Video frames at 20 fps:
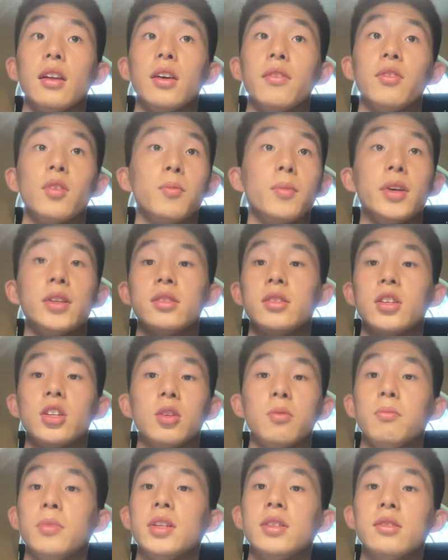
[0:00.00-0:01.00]
if you miss it, you
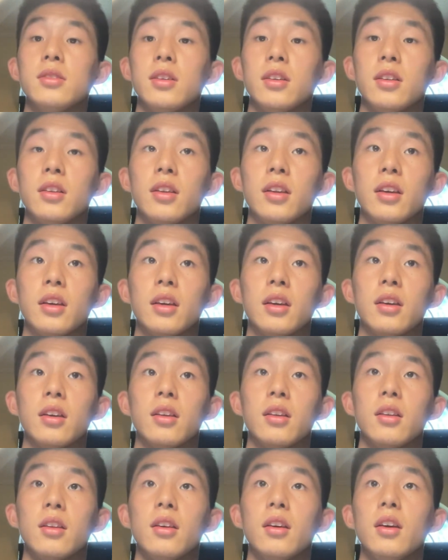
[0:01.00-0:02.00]
miss it,
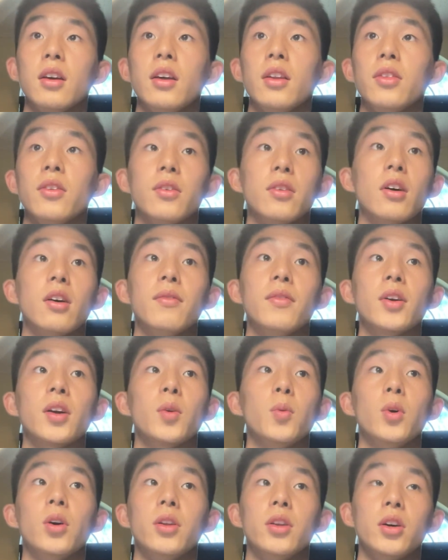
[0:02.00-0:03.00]
and they're not very
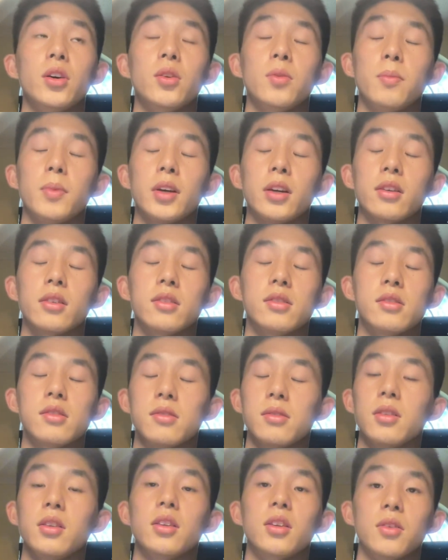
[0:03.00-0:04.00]
well known because,
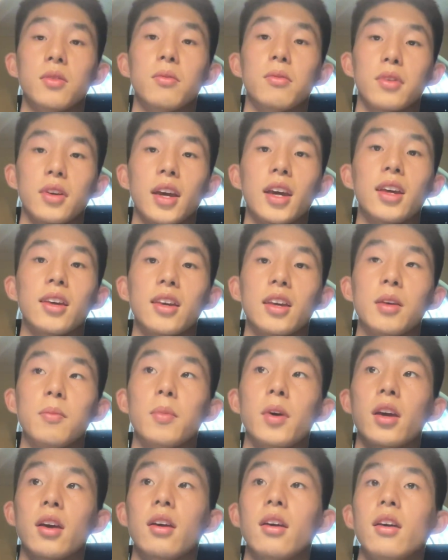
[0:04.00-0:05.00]
you know, gatekeeping.